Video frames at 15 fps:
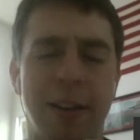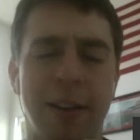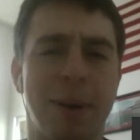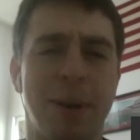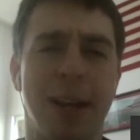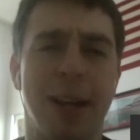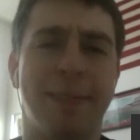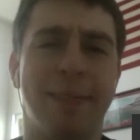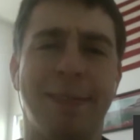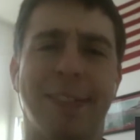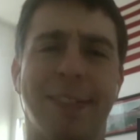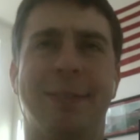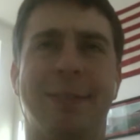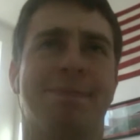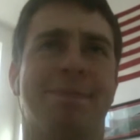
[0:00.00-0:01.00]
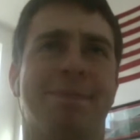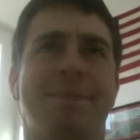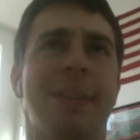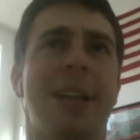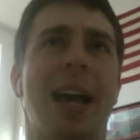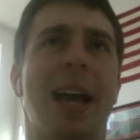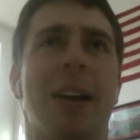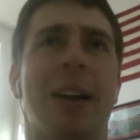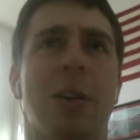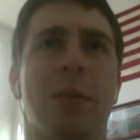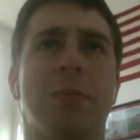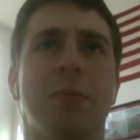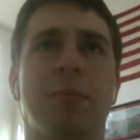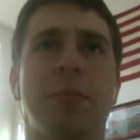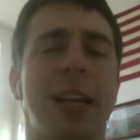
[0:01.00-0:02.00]
I don't know,
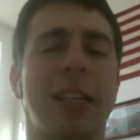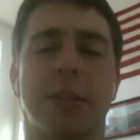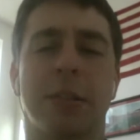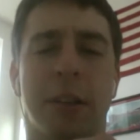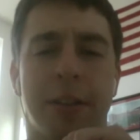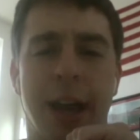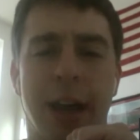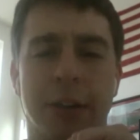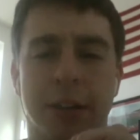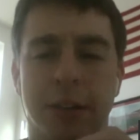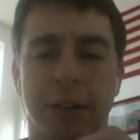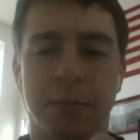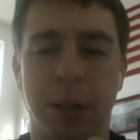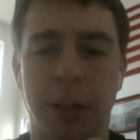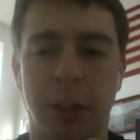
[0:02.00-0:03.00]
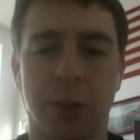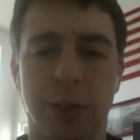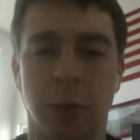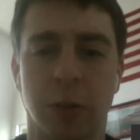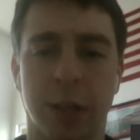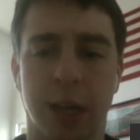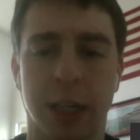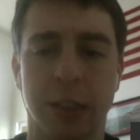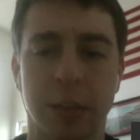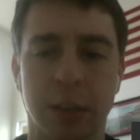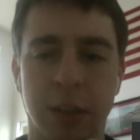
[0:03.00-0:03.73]
less than 1,000, but close to 1,000.